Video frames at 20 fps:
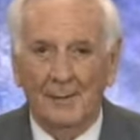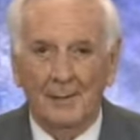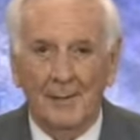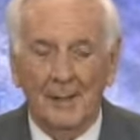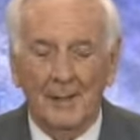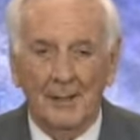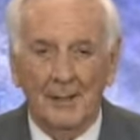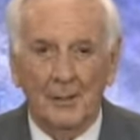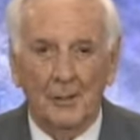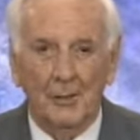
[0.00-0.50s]

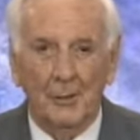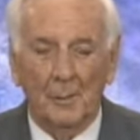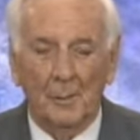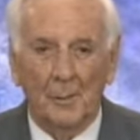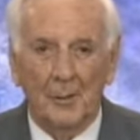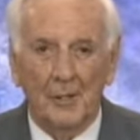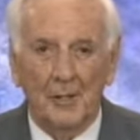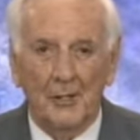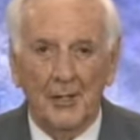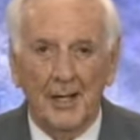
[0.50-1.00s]
Uh, we
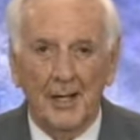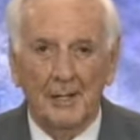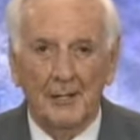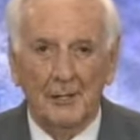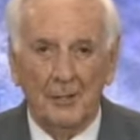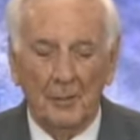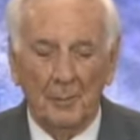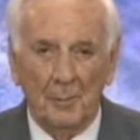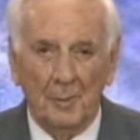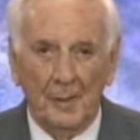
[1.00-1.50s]
do
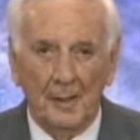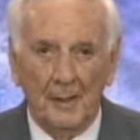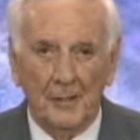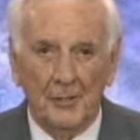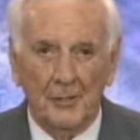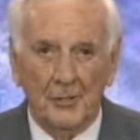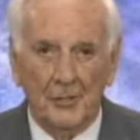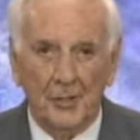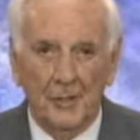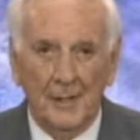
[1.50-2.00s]
appreciate so
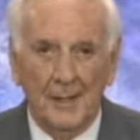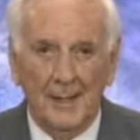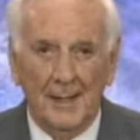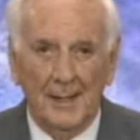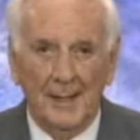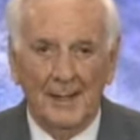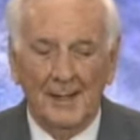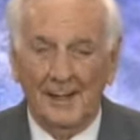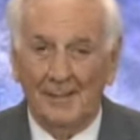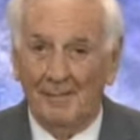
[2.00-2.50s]
much
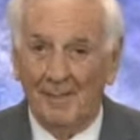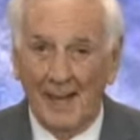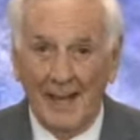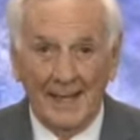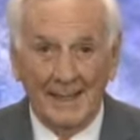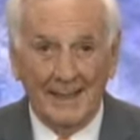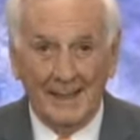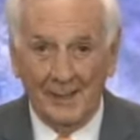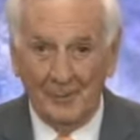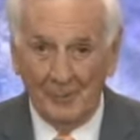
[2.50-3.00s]
the
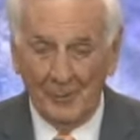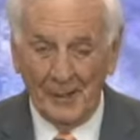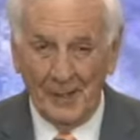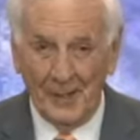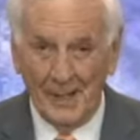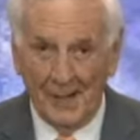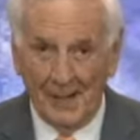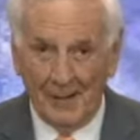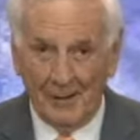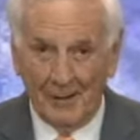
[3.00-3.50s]
fact that
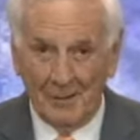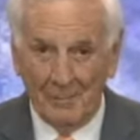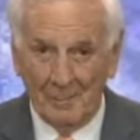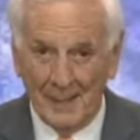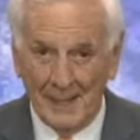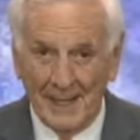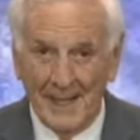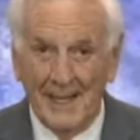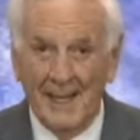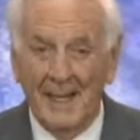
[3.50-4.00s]
we
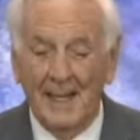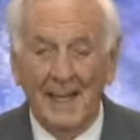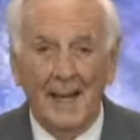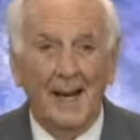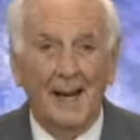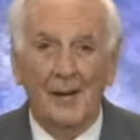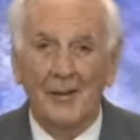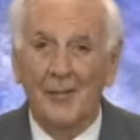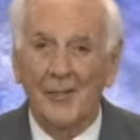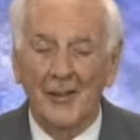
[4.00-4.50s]
are
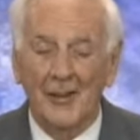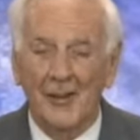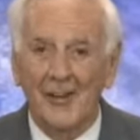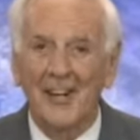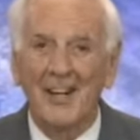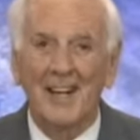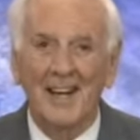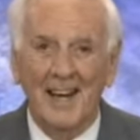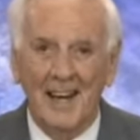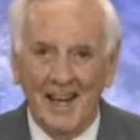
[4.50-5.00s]
beginning our
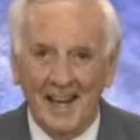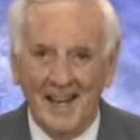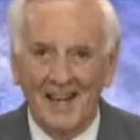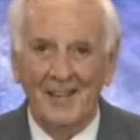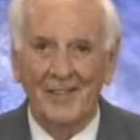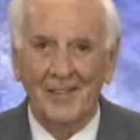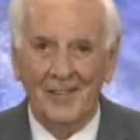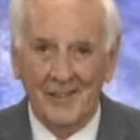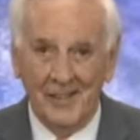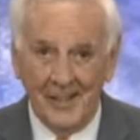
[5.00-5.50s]

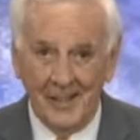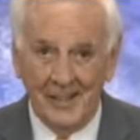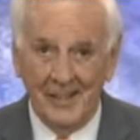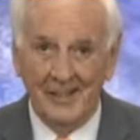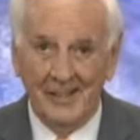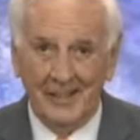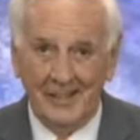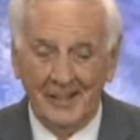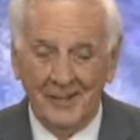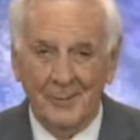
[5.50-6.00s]
39th
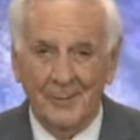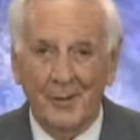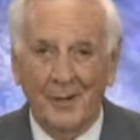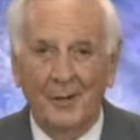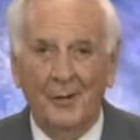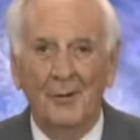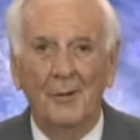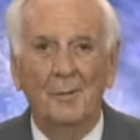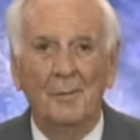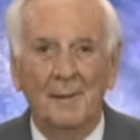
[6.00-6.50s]
year
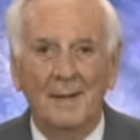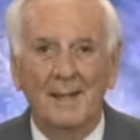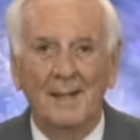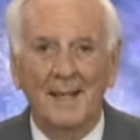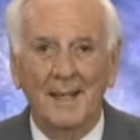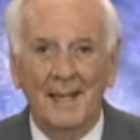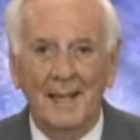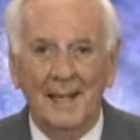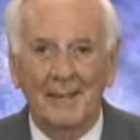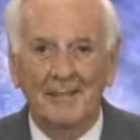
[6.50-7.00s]
on
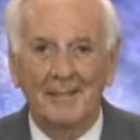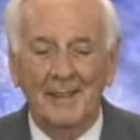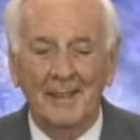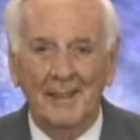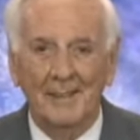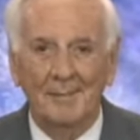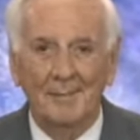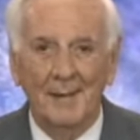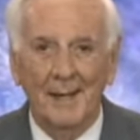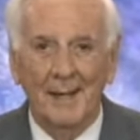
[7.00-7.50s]
abundant
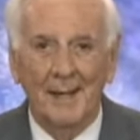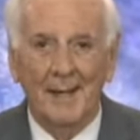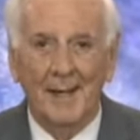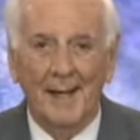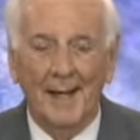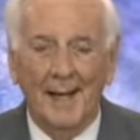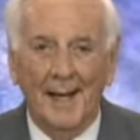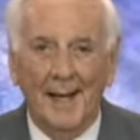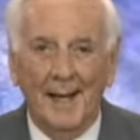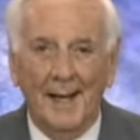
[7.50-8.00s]
living.
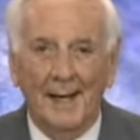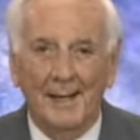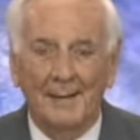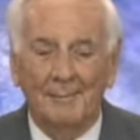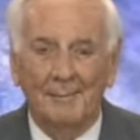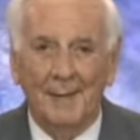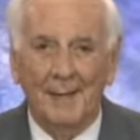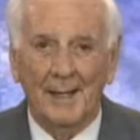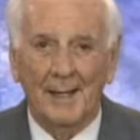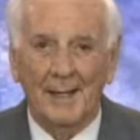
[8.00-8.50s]

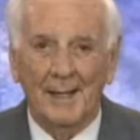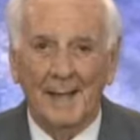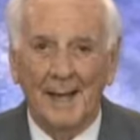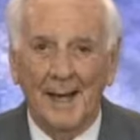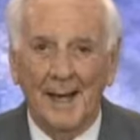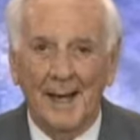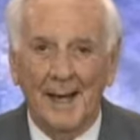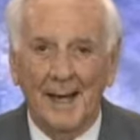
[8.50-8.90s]
Um,